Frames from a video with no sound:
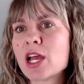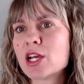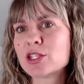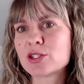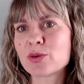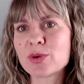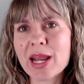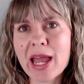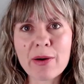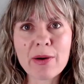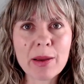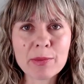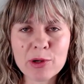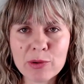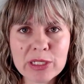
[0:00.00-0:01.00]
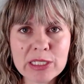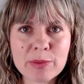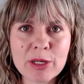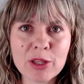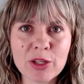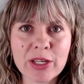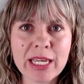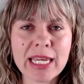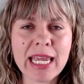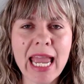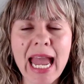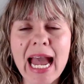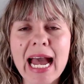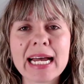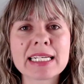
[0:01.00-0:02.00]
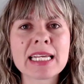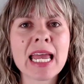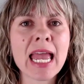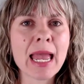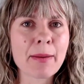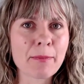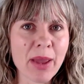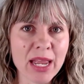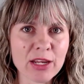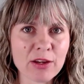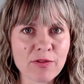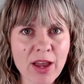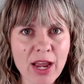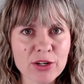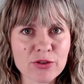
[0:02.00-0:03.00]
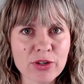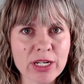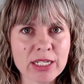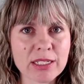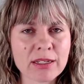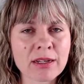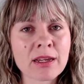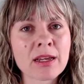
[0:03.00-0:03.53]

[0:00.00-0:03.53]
So now I'm going to be looking at manufacturing,